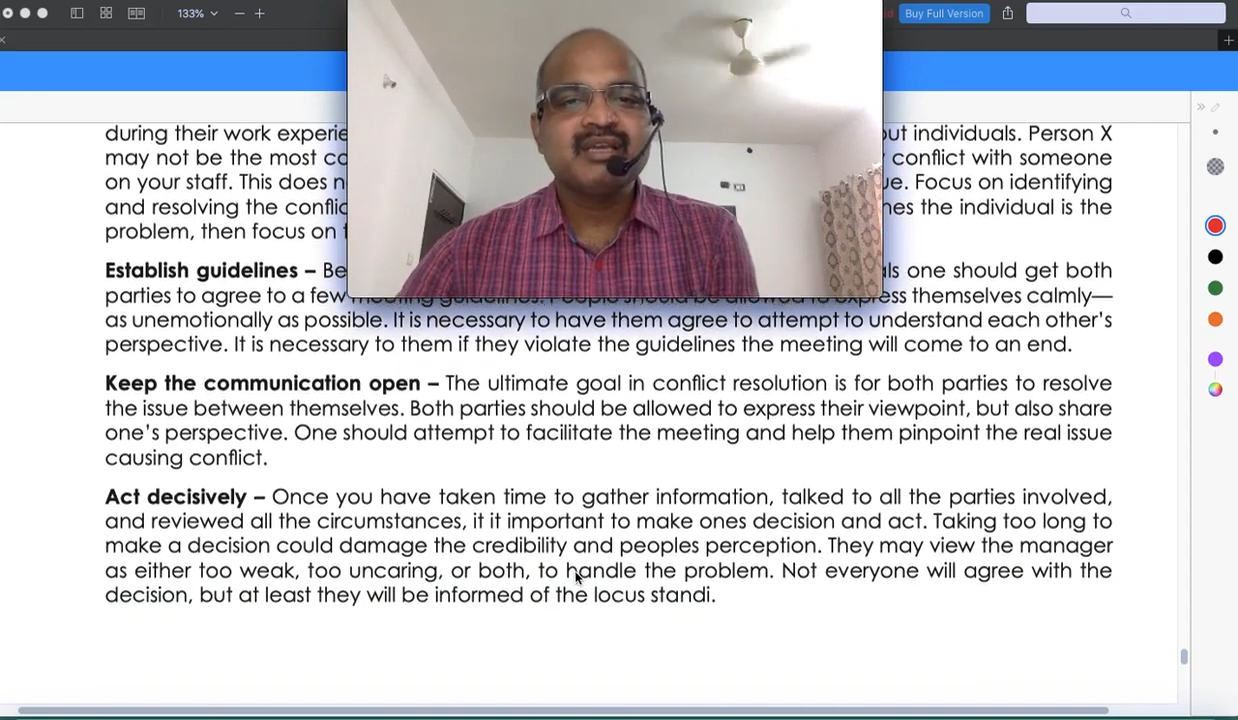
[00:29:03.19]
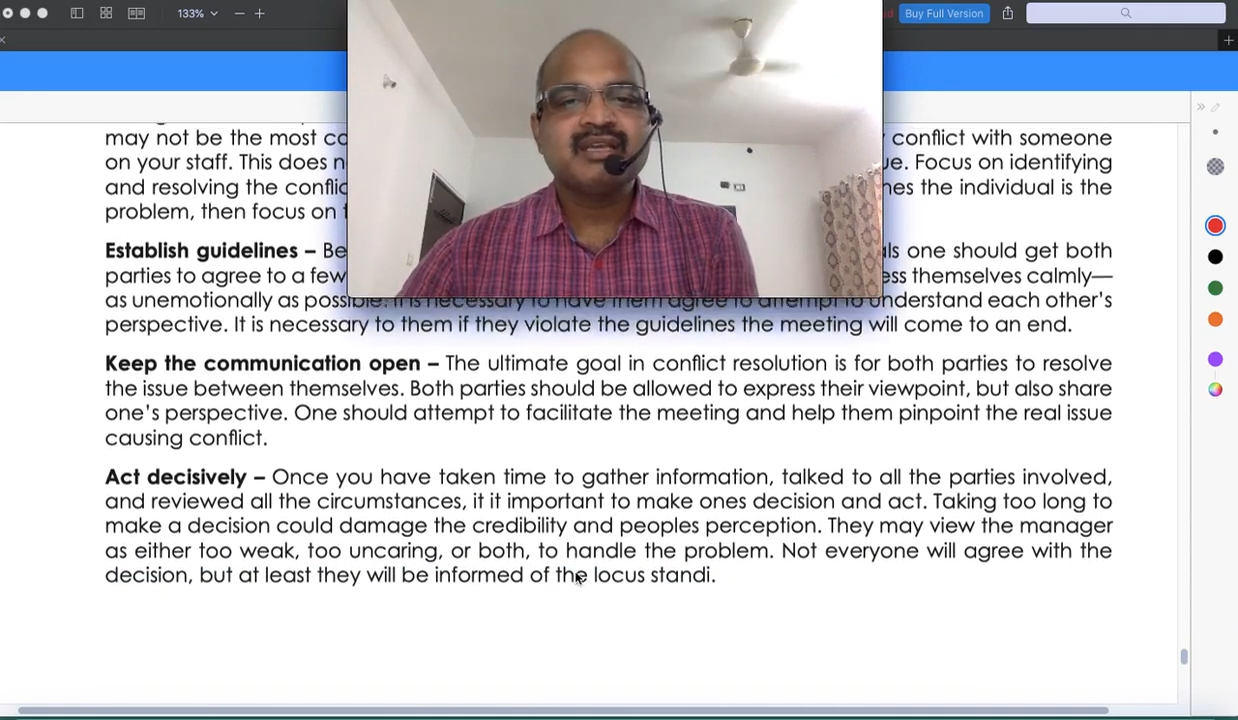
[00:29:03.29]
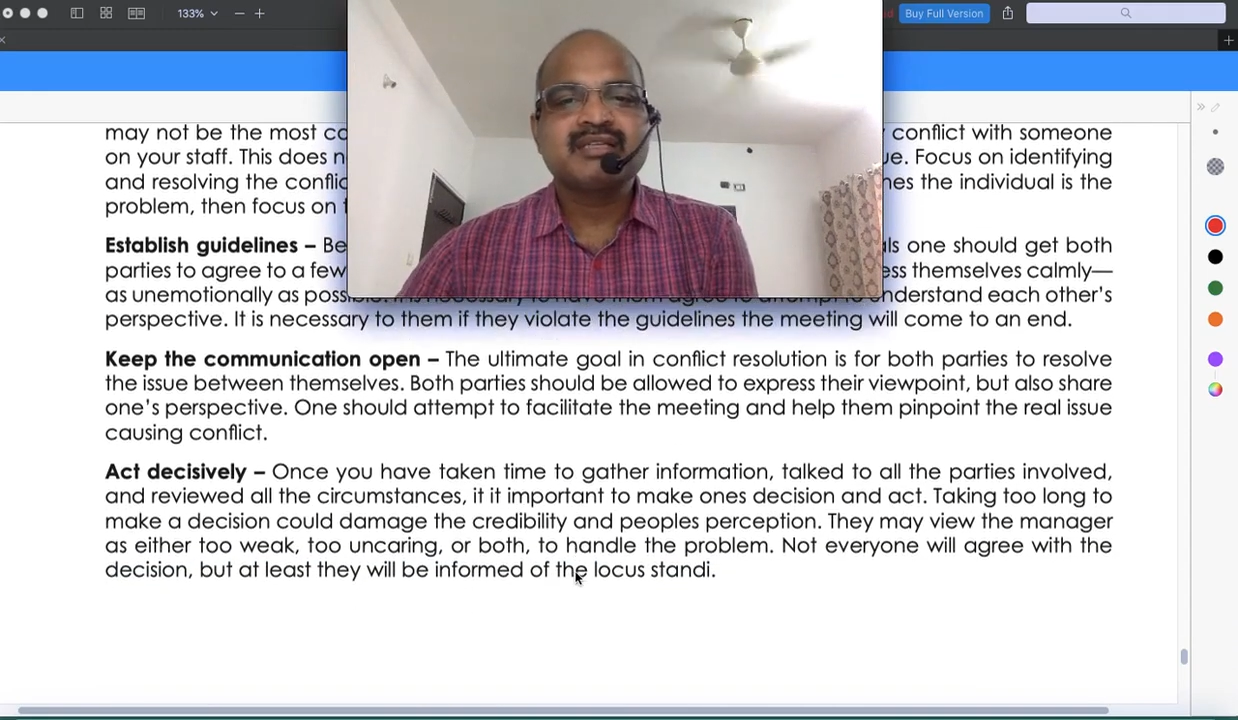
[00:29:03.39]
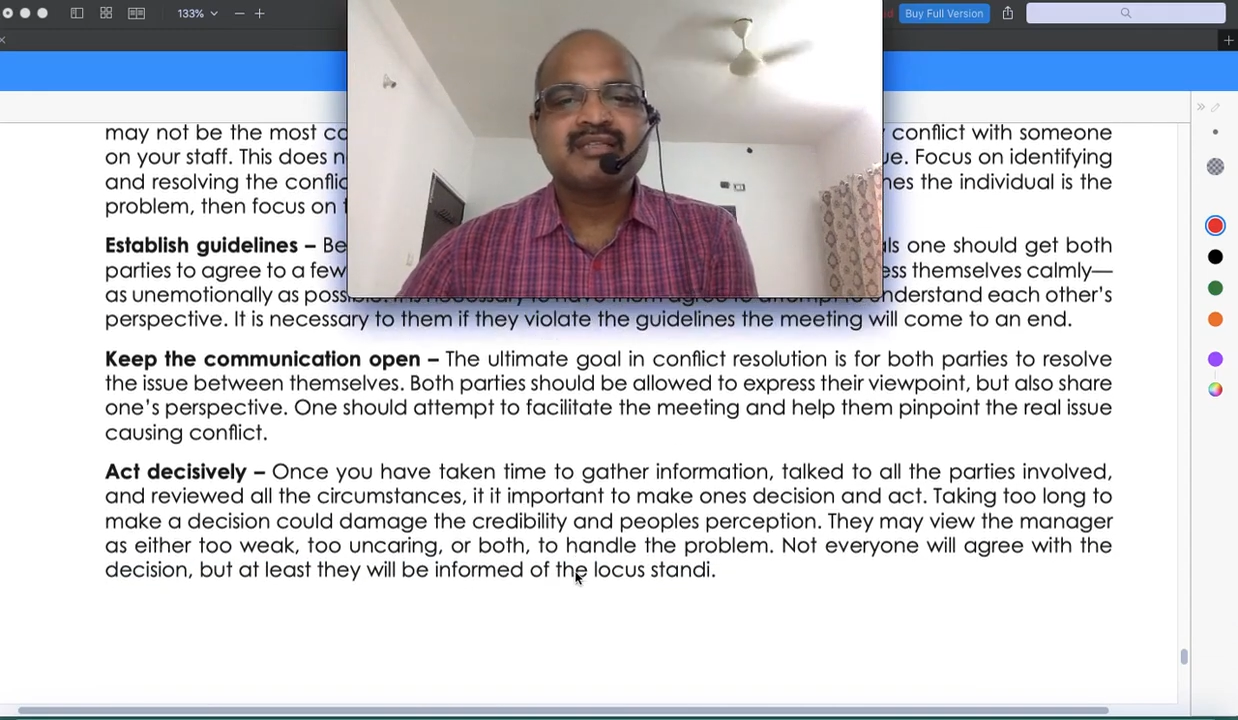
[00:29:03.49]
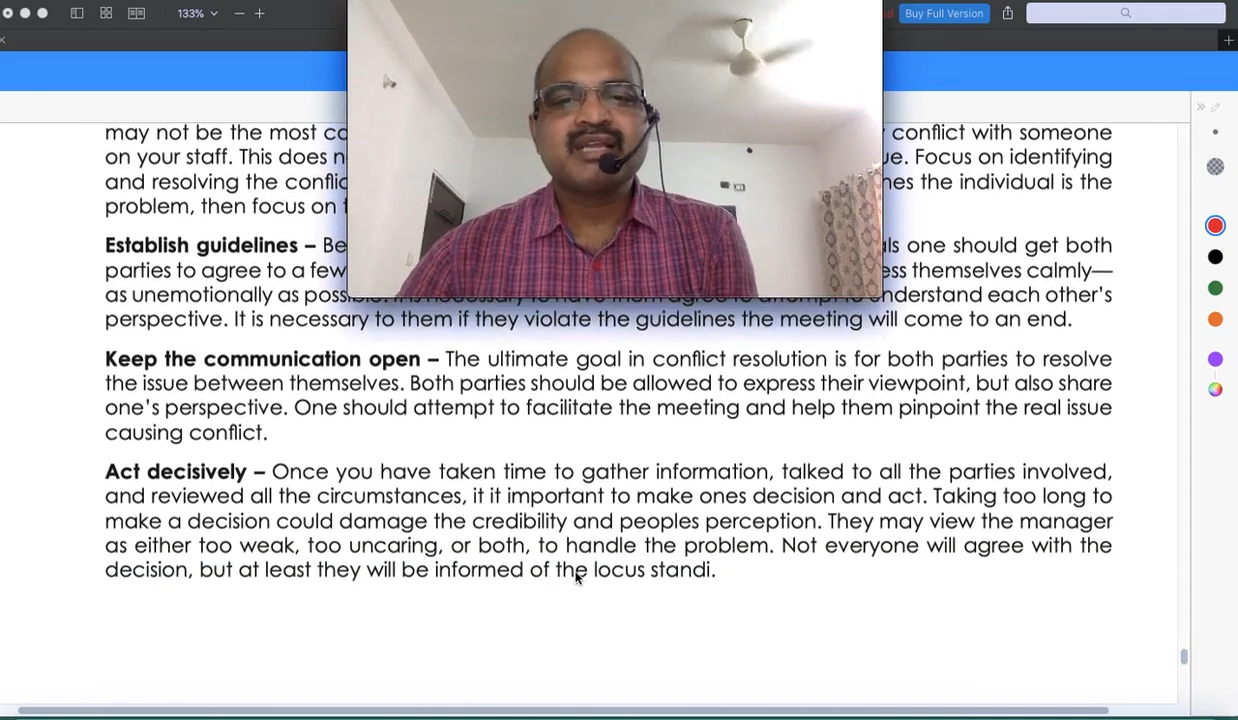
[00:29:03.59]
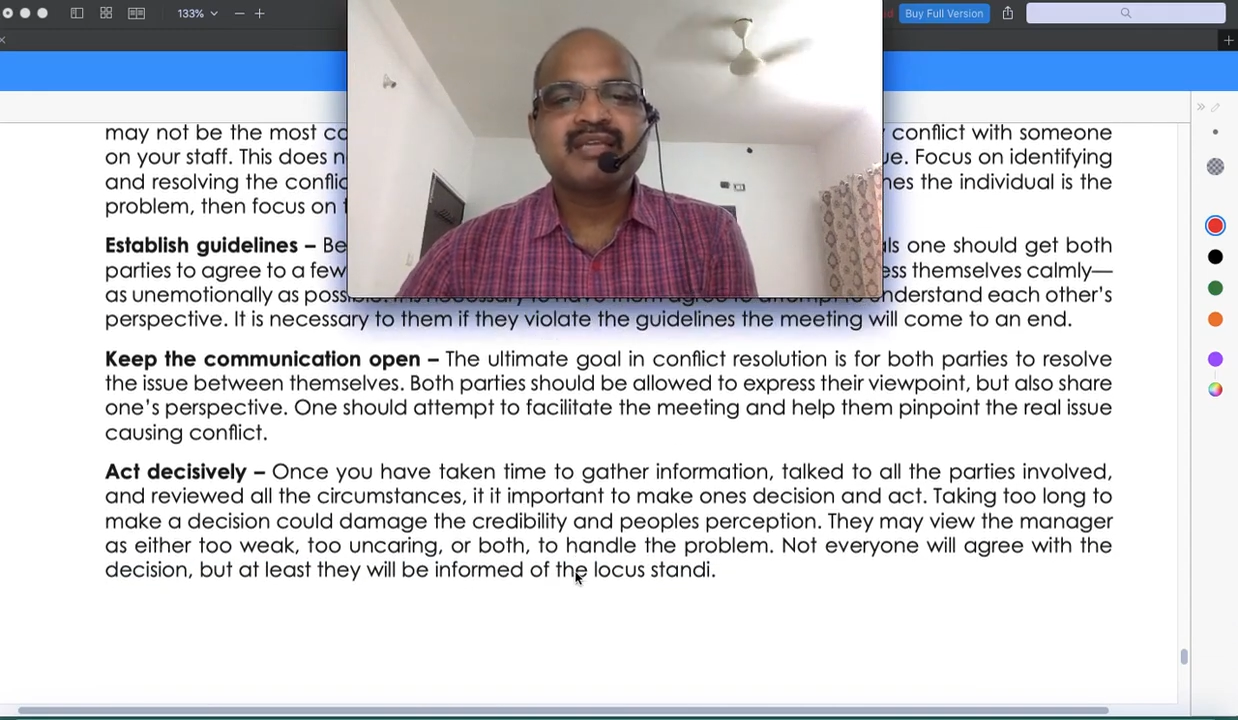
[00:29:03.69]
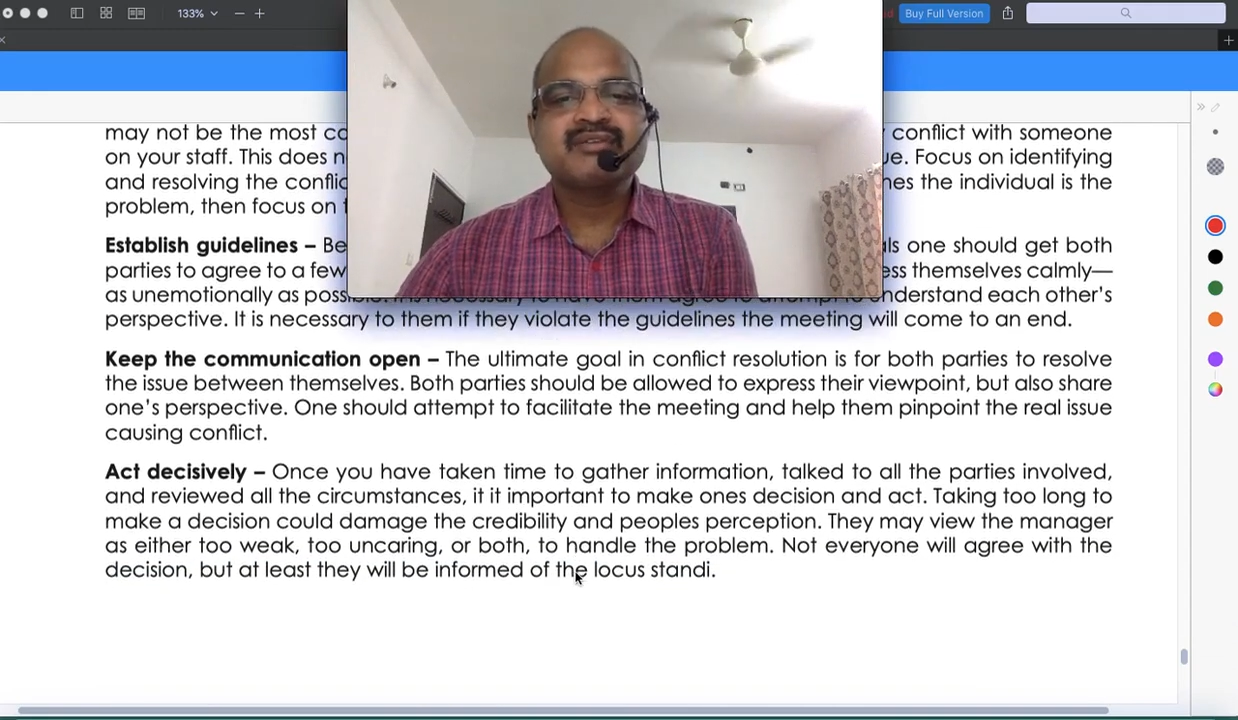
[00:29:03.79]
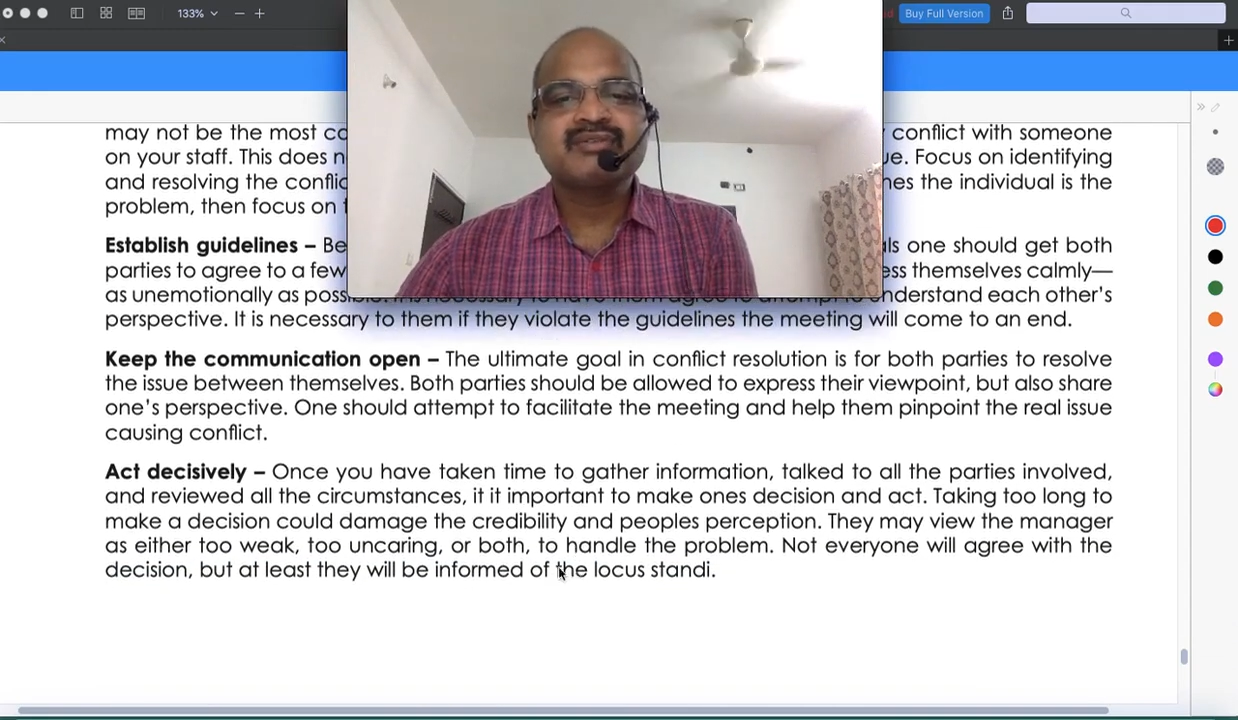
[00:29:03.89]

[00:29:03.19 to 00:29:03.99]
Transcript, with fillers: it's like you